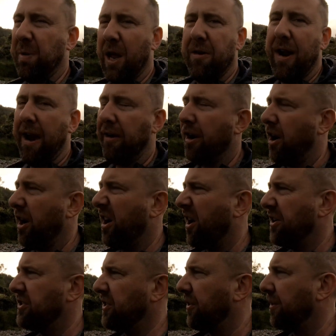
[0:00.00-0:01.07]
blown out
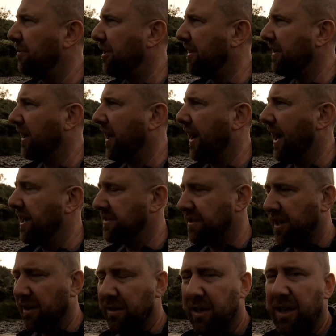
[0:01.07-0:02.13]
highlights on them or anything like that.
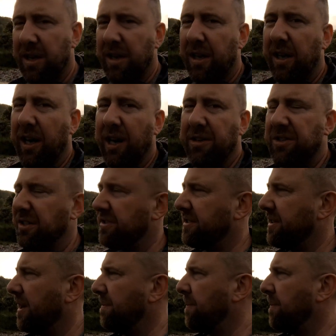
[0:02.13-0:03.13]
So, you know, just